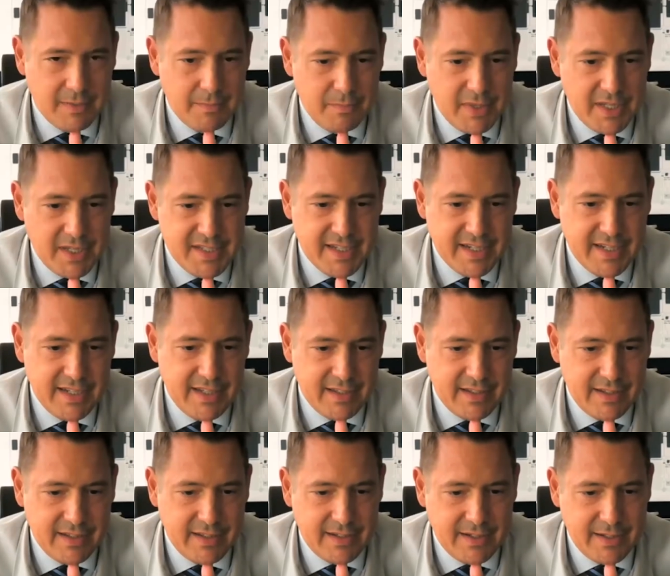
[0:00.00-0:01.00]
Basically,
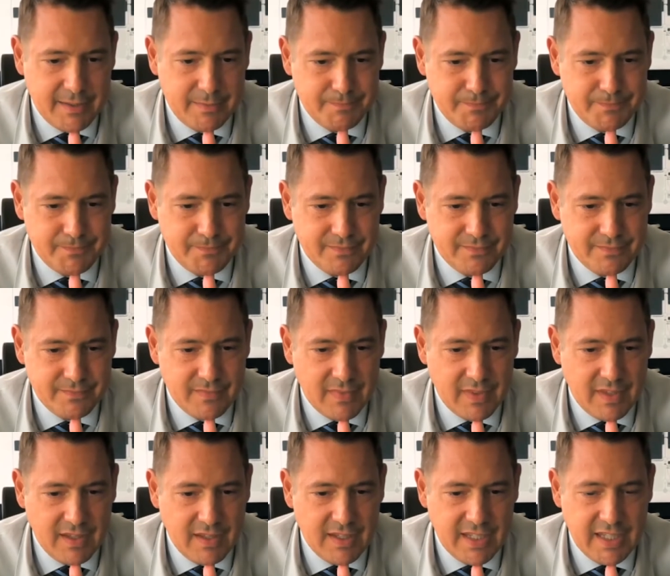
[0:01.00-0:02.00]

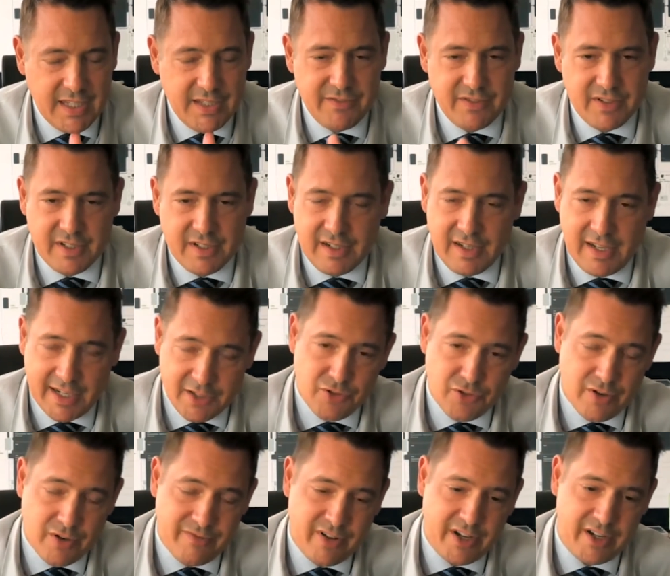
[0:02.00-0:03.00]
even an
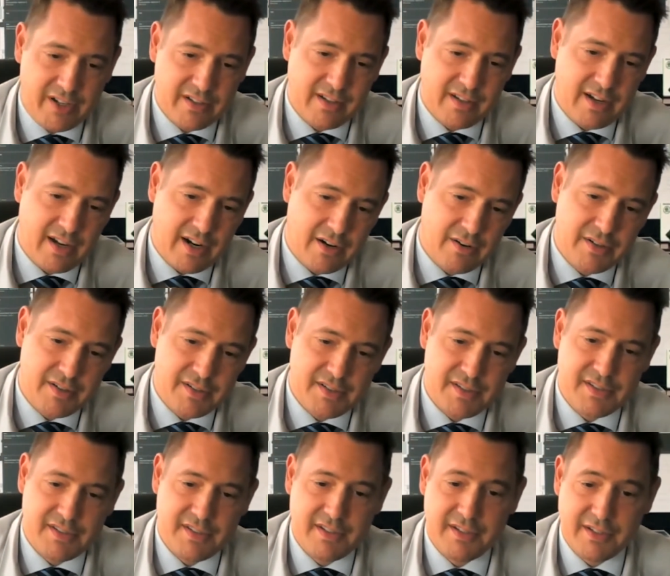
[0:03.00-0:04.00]
electrified car is
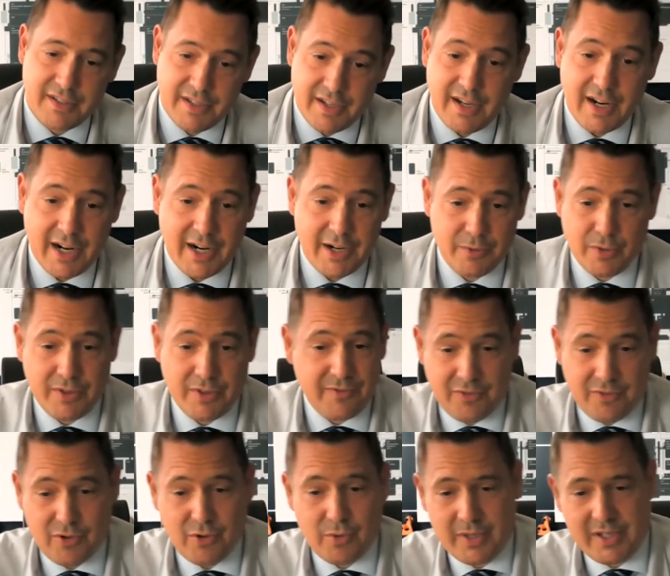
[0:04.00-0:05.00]
still a car with
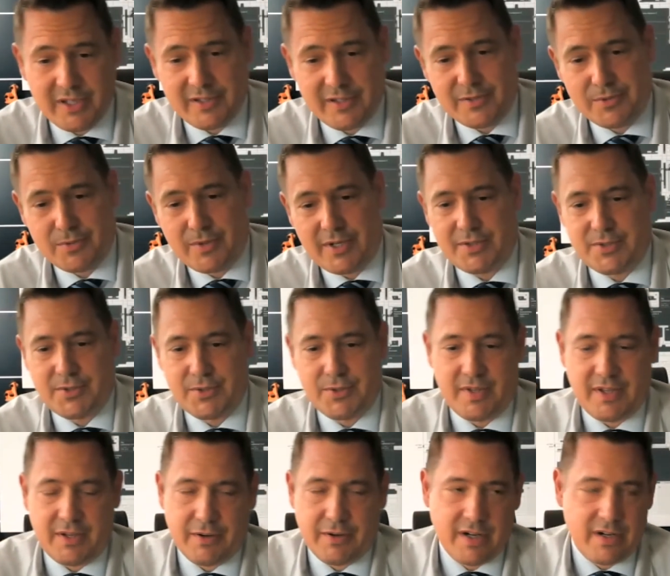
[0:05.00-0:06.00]
four wheels, right? So
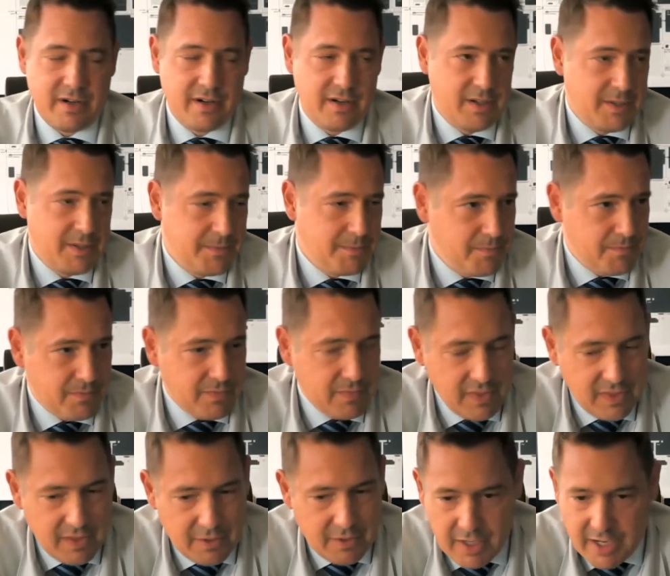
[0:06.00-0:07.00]
there
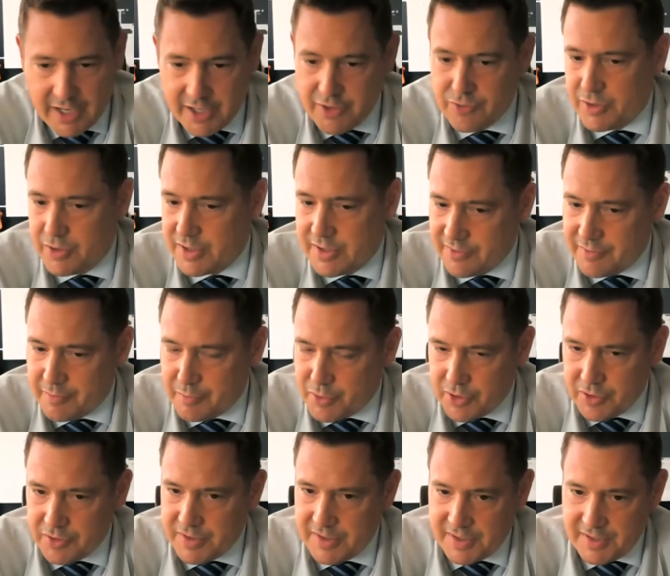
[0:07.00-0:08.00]
are hundreds of
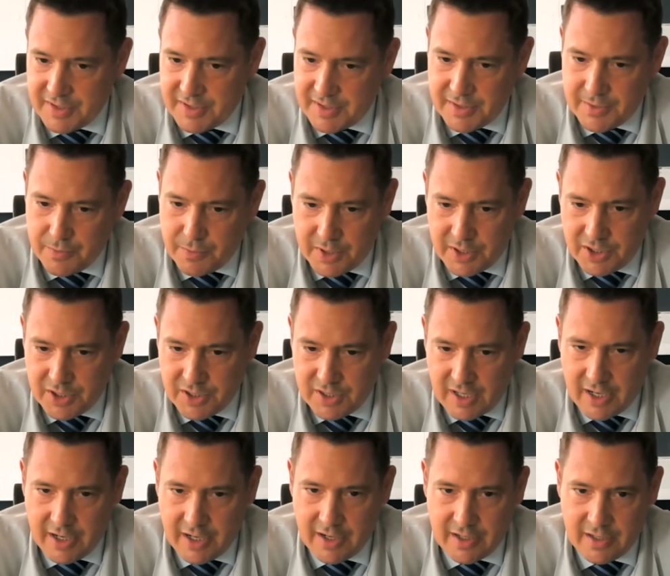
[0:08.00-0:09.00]
processes which
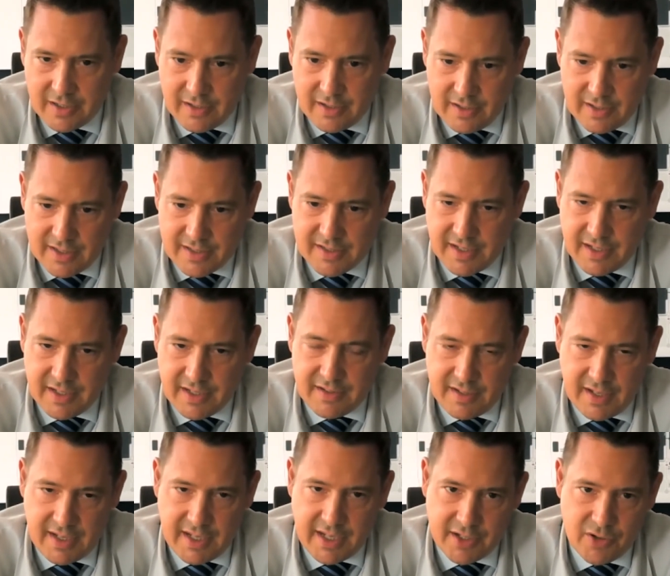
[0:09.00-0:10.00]
are, let's say,
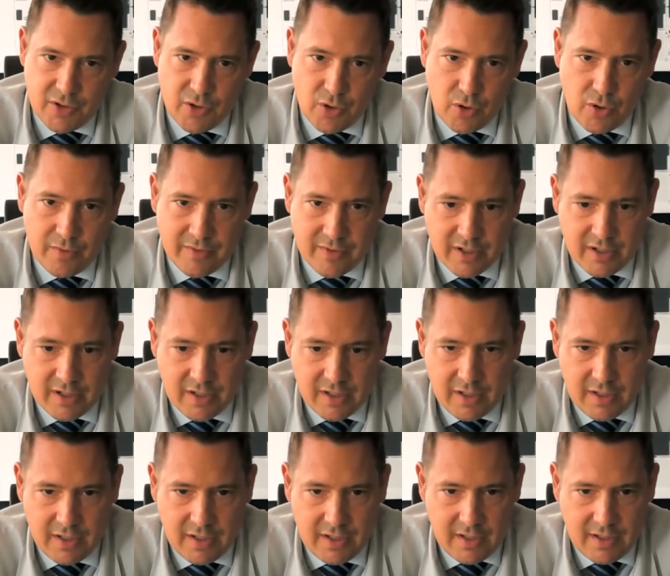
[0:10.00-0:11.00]
taken
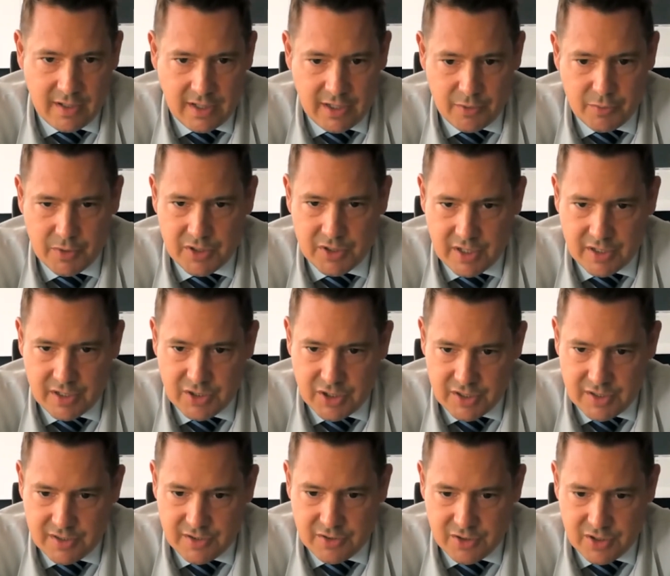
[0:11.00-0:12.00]
over and which are
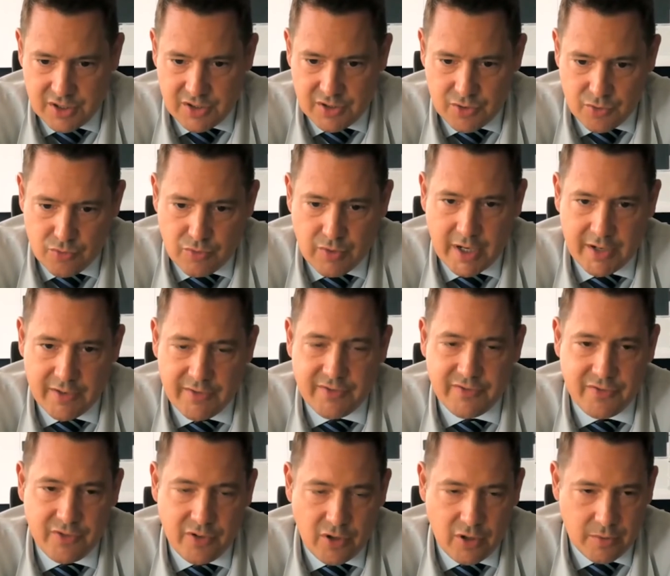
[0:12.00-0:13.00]
just run
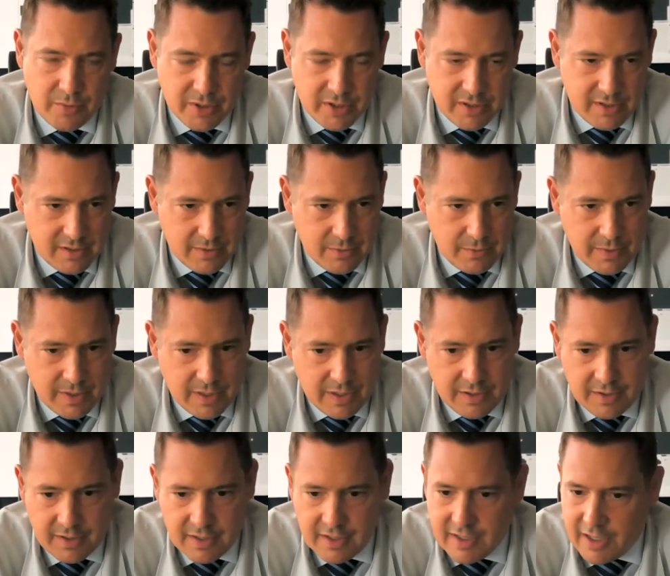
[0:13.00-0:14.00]
forward, whether
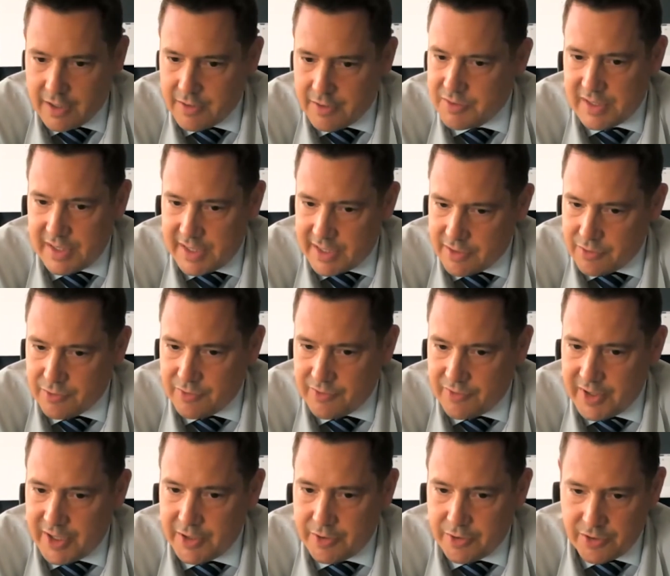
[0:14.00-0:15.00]
the car is
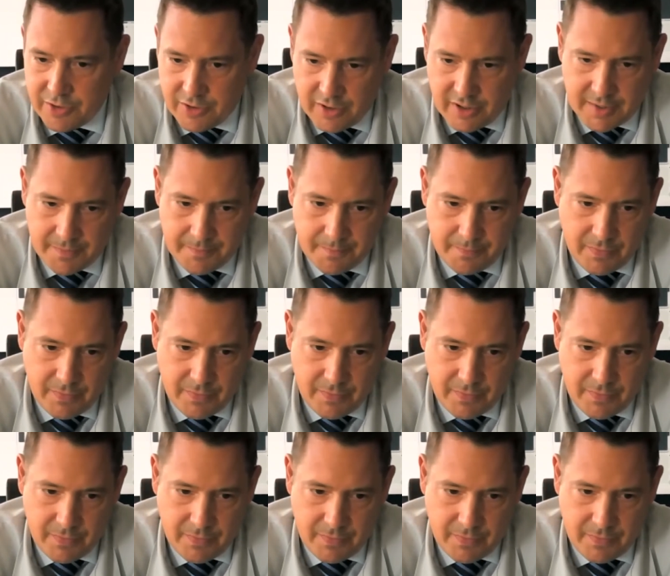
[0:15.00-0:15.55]
electrified or not.